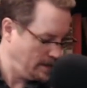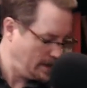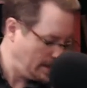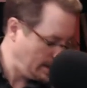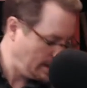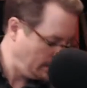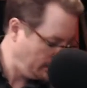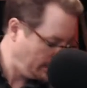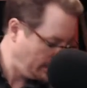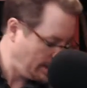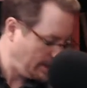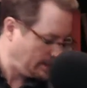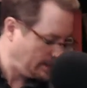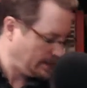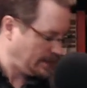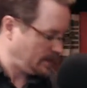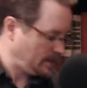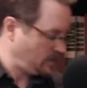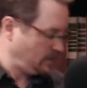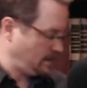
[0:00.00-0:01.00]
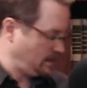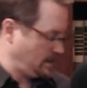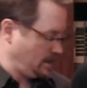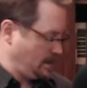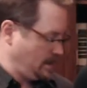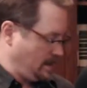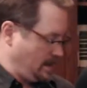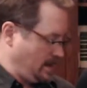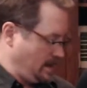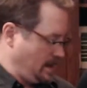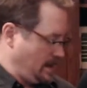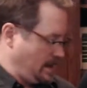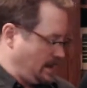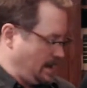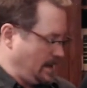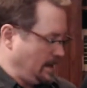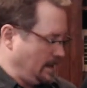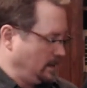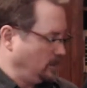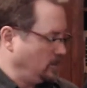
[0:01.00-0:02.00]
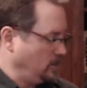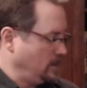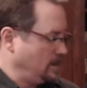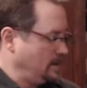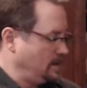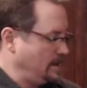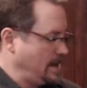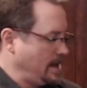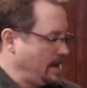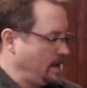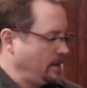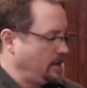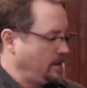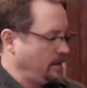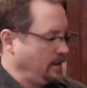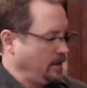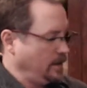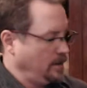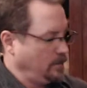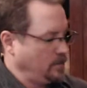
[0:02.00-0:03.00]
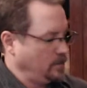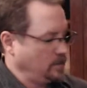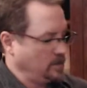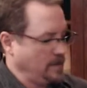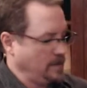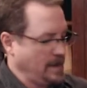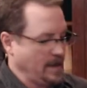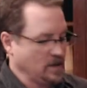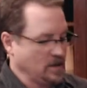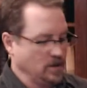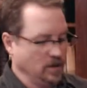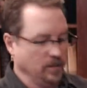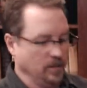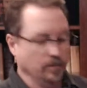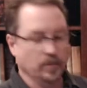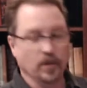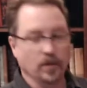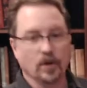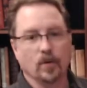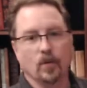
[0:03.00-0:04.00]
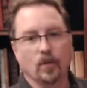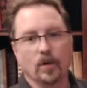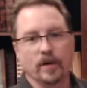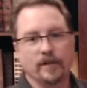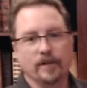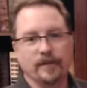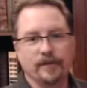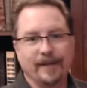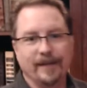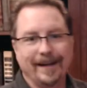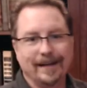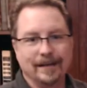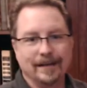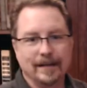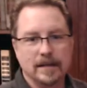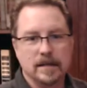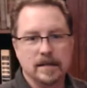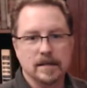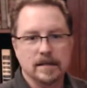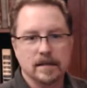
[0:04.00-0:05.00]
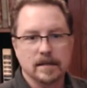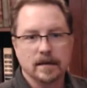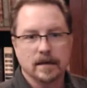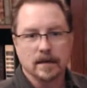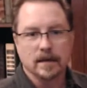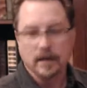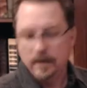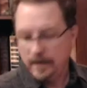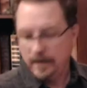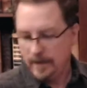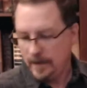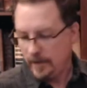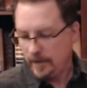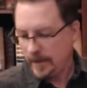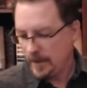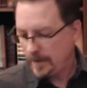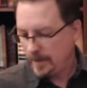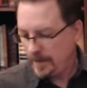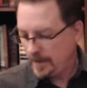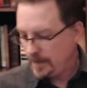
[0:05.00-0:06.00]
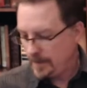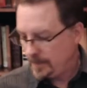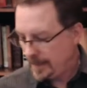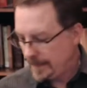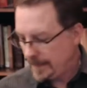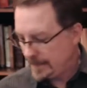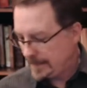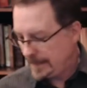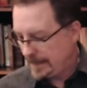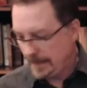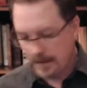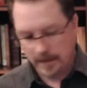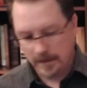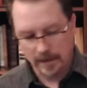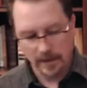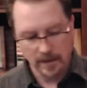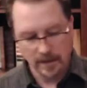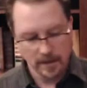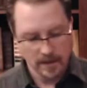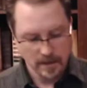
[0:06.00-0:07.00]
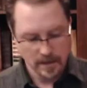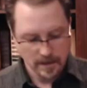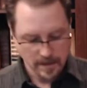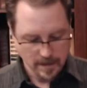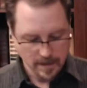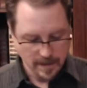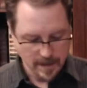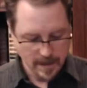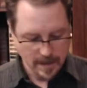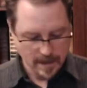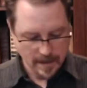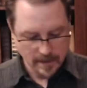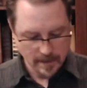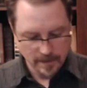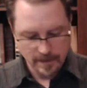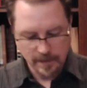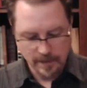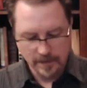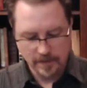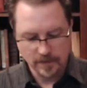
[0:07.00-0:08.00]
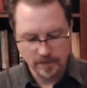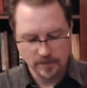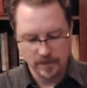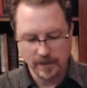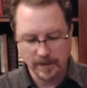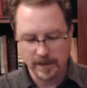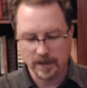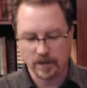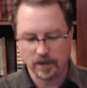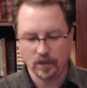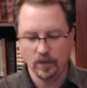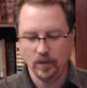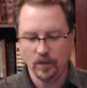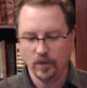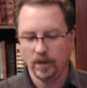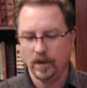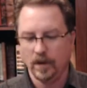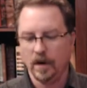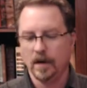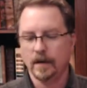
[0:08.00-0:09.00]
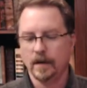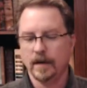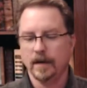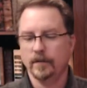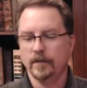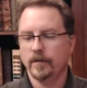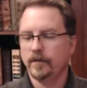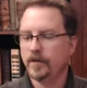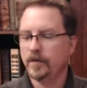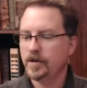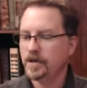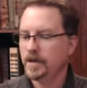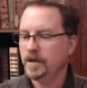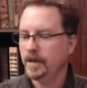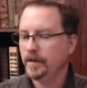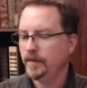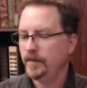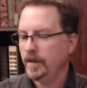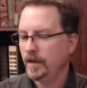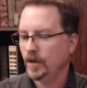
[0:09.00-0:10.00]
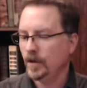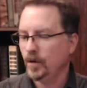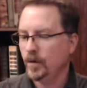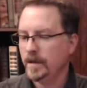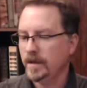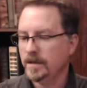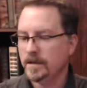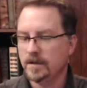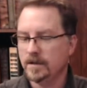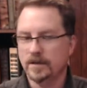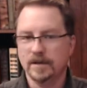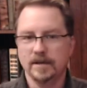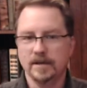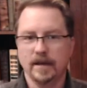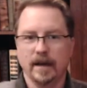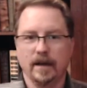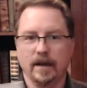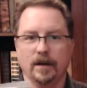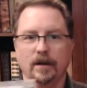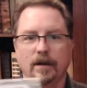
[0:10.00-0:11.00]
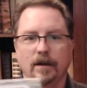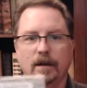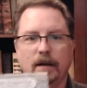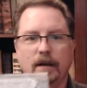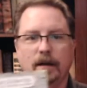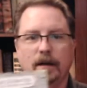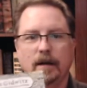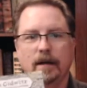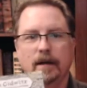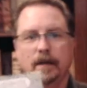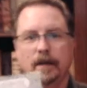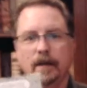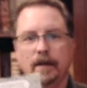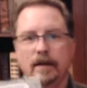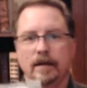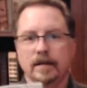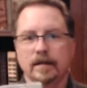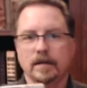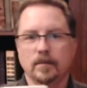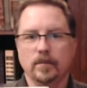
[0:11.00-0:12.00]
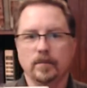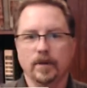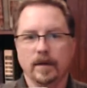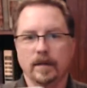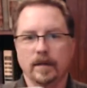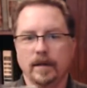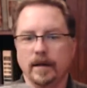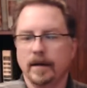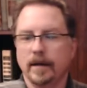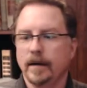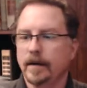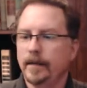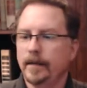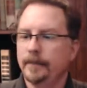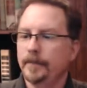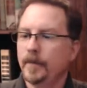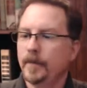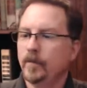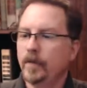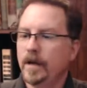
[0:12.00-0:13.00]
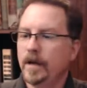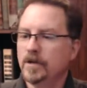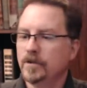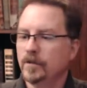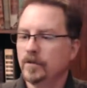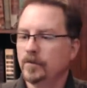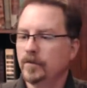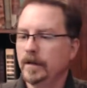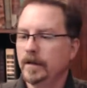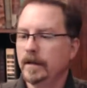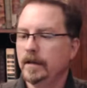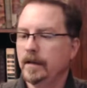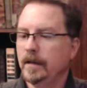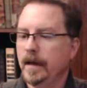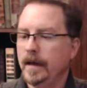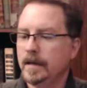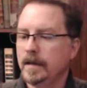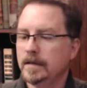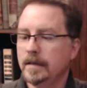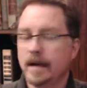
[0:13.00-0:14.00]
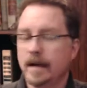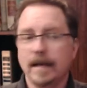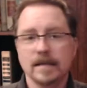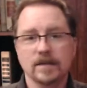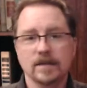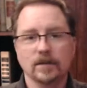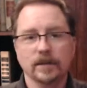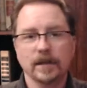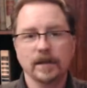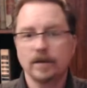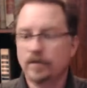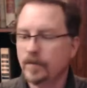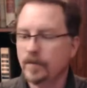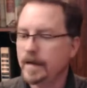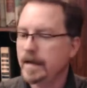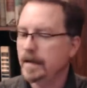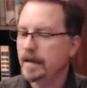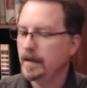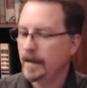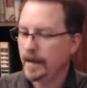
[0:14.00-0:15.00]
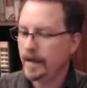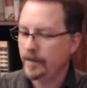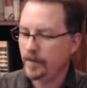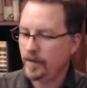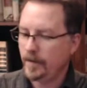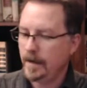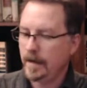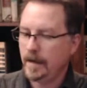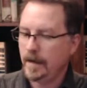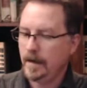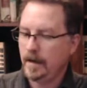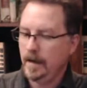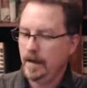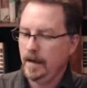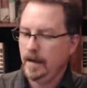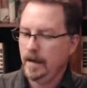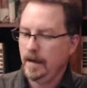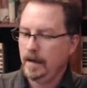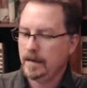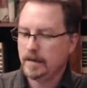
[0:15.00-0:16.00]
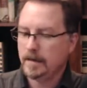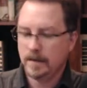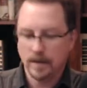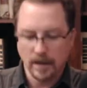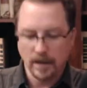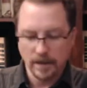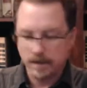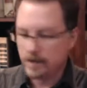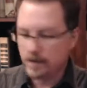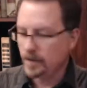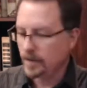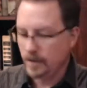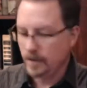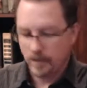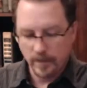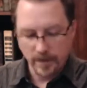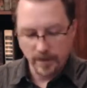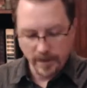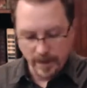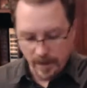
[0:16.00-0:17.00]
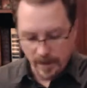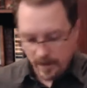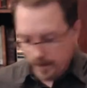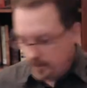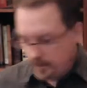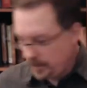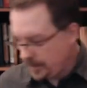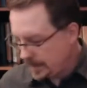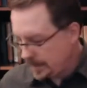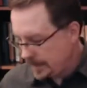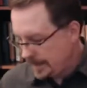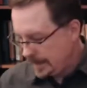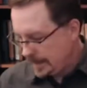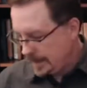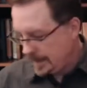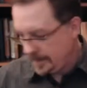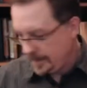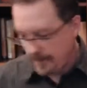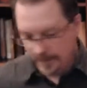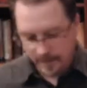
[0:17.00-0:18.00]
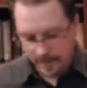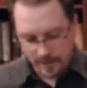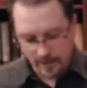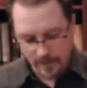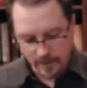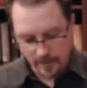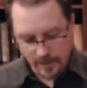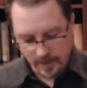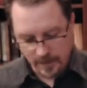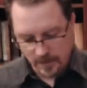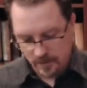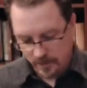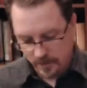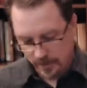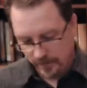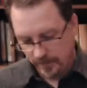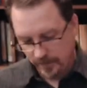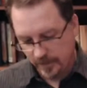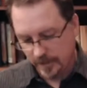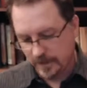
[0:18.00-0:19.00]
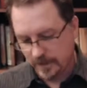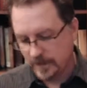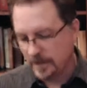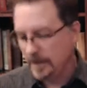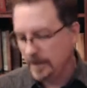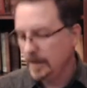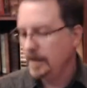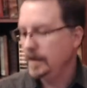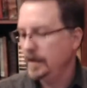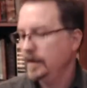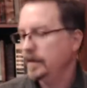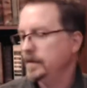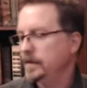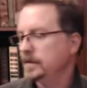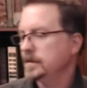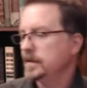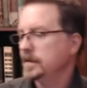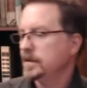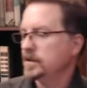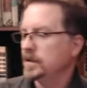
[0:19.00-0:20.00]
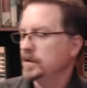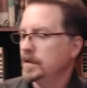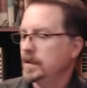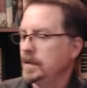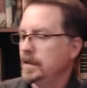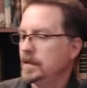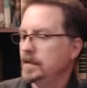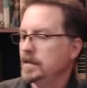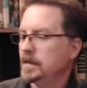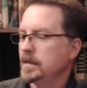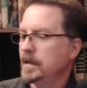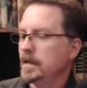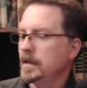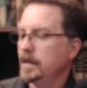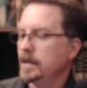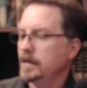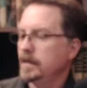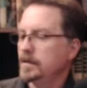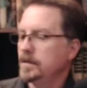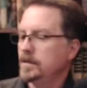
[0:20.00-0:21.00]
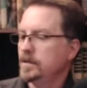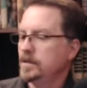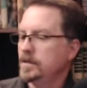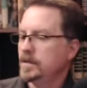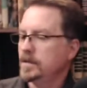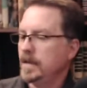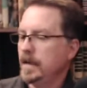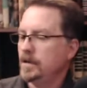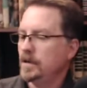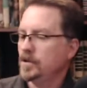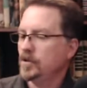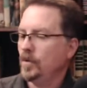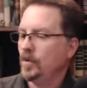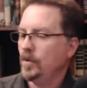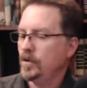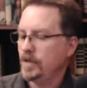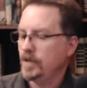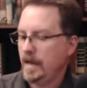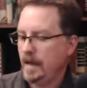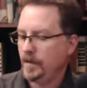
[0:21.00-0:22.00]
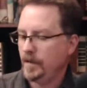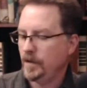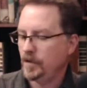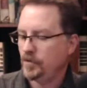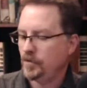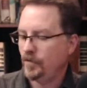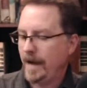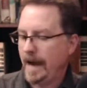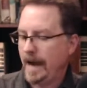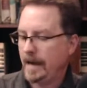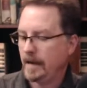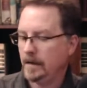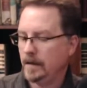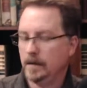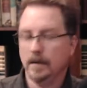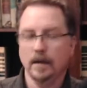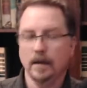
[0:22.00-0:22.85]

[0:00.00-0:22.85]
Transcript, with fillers: Uh, we've got Keturah and Lord Death, which was a National Book Award finalist, uh, recommended by Tinica. And then this really cool hardcover version of The Inquisitor's Tale. Uh, it's a book that um, Rachel really likes, and I still need to read. I haven't read it yet. It's a, also a Newbery Honor book, and then our picture book for this this session is uh, Saint George and the Dragon.